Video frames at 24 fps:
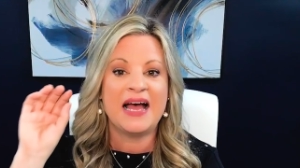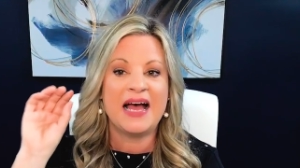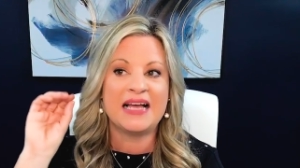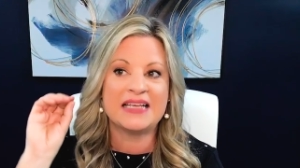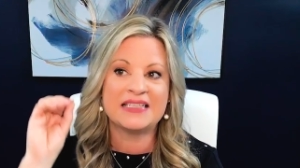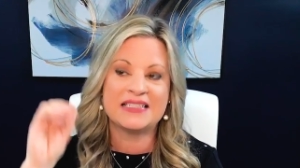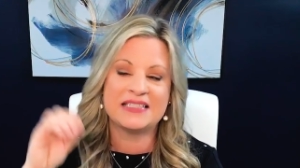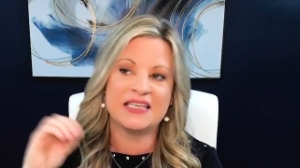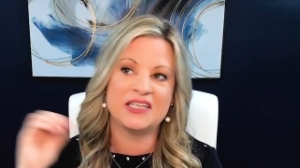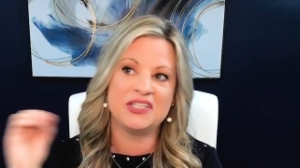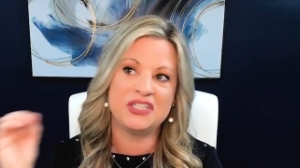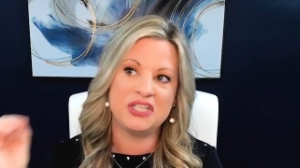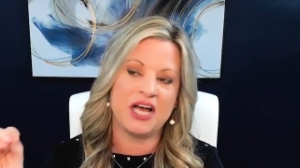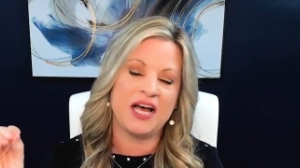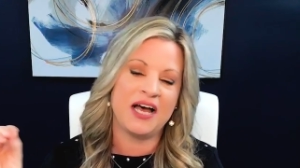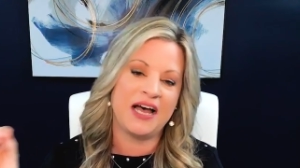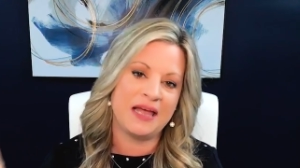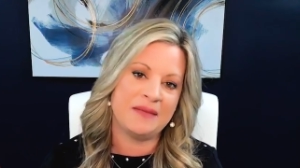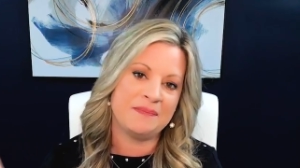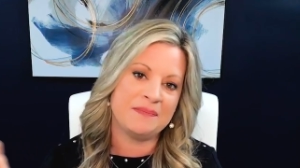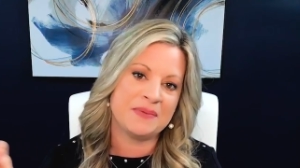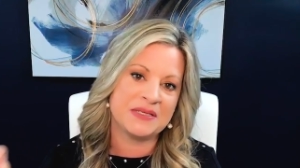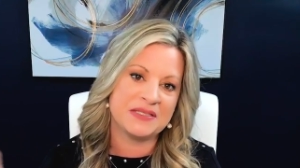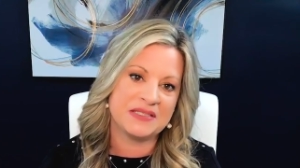has such a
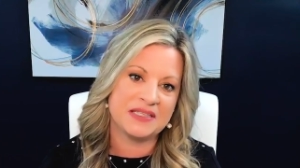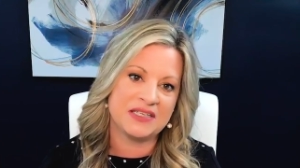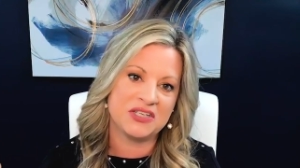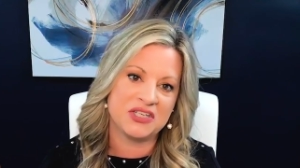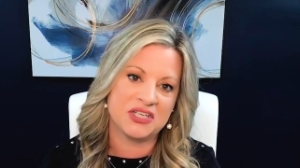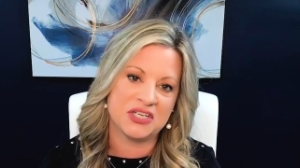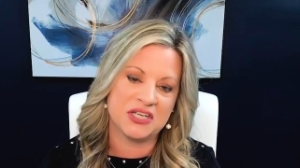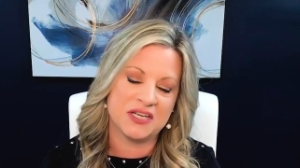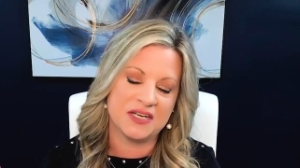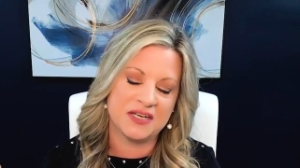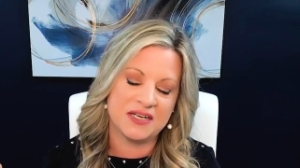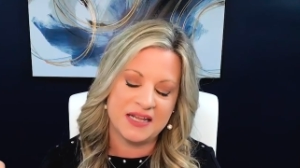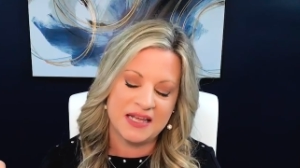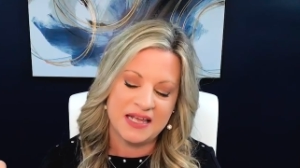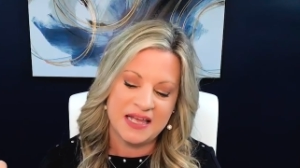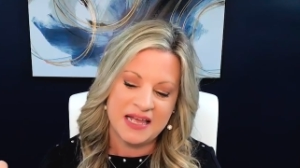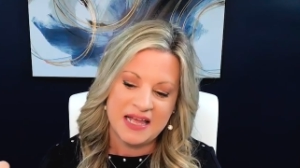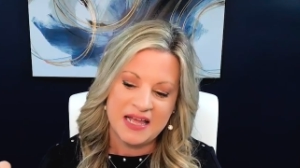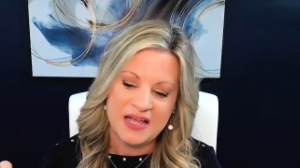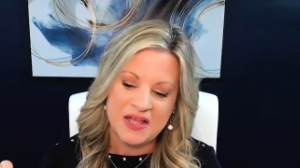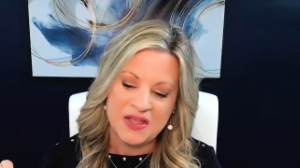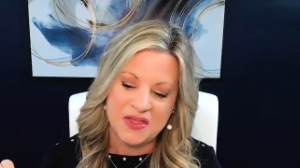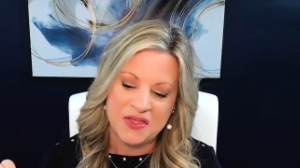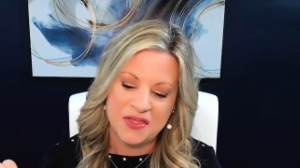high position
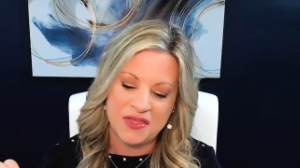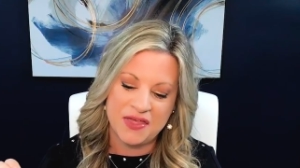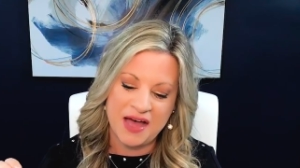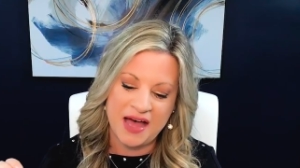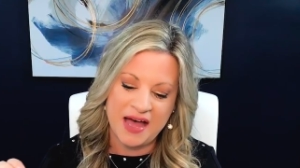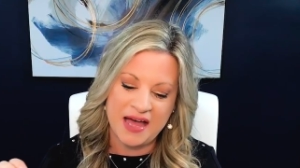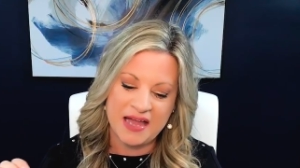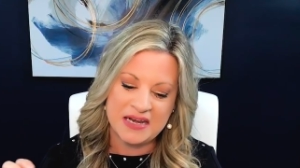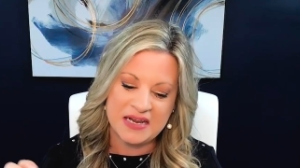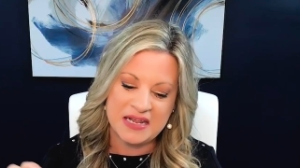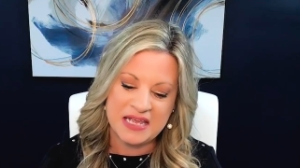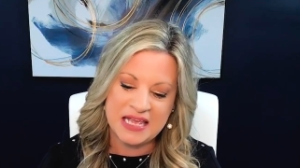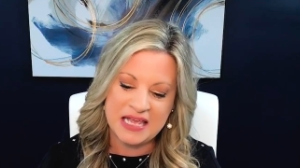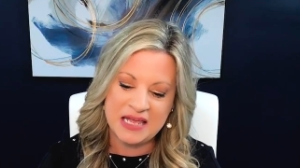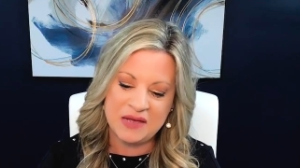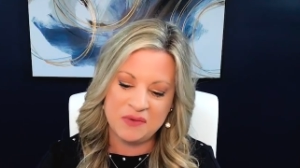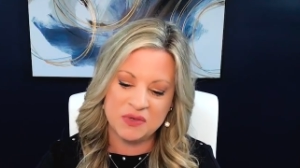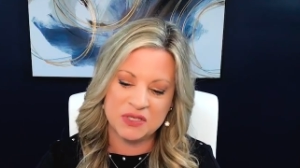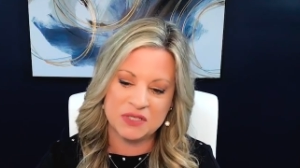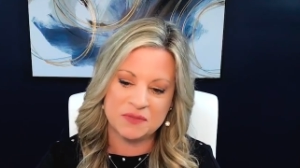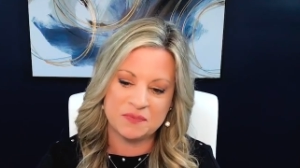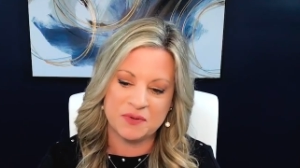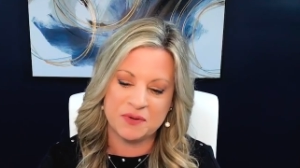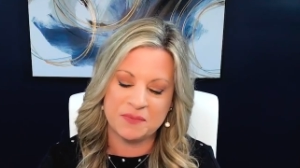that
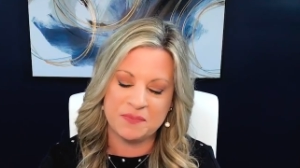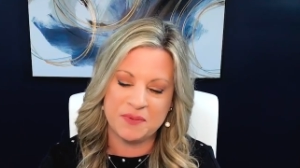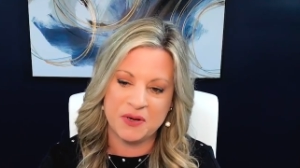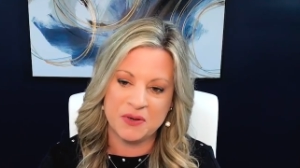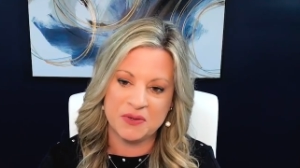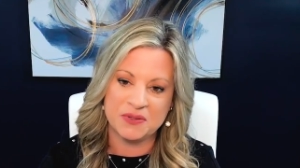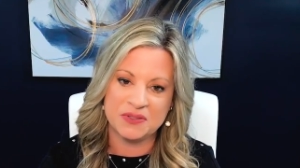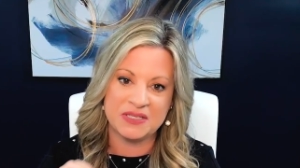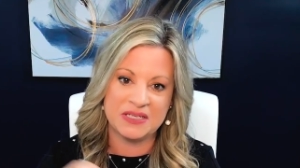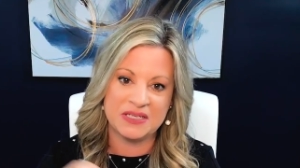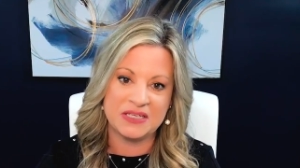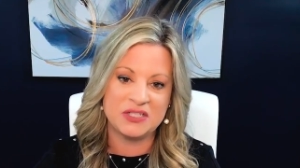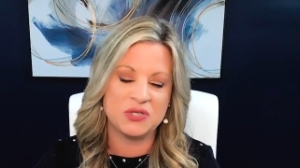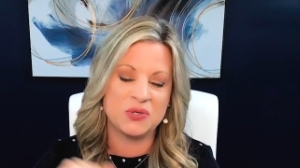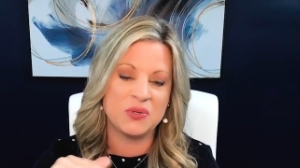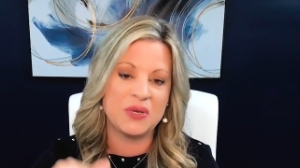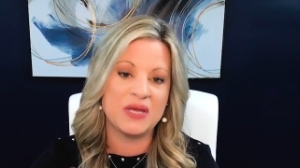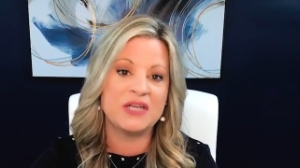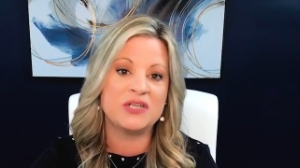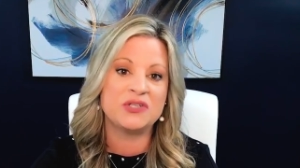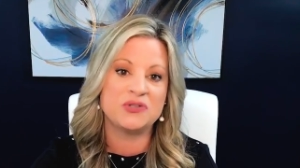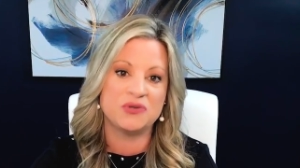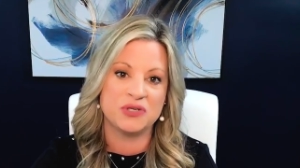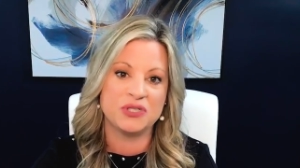he was proposing to
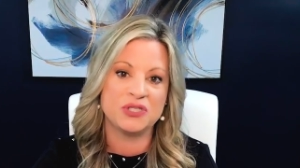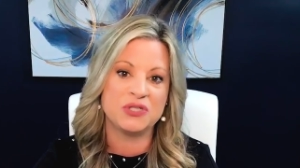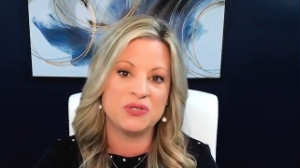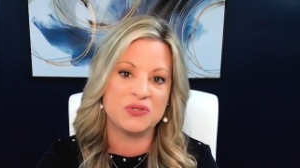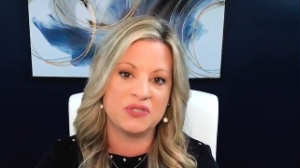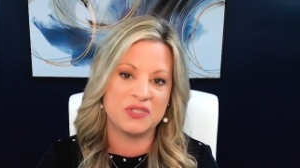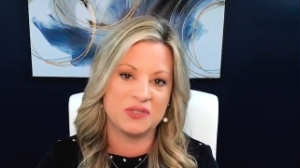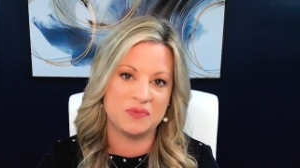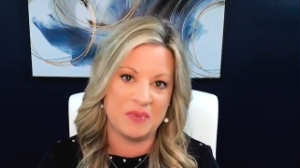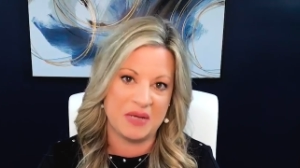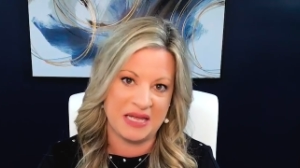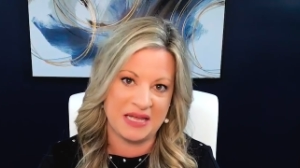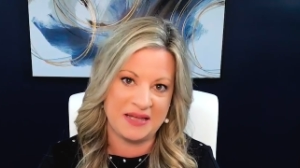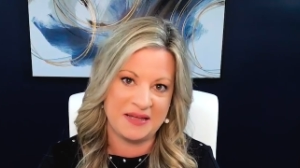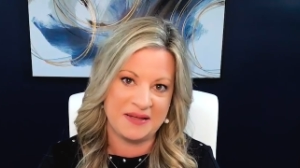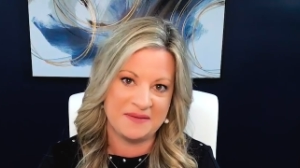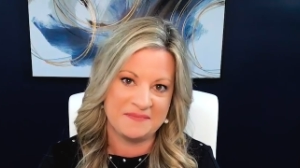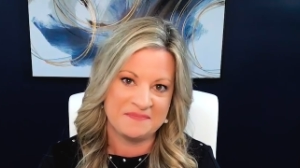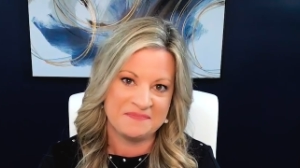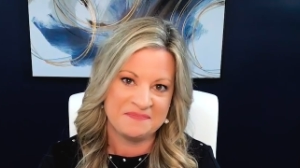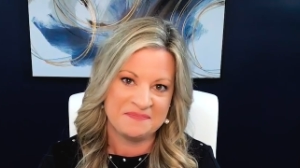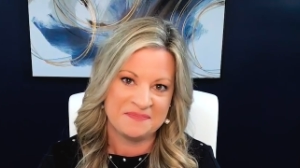introduce me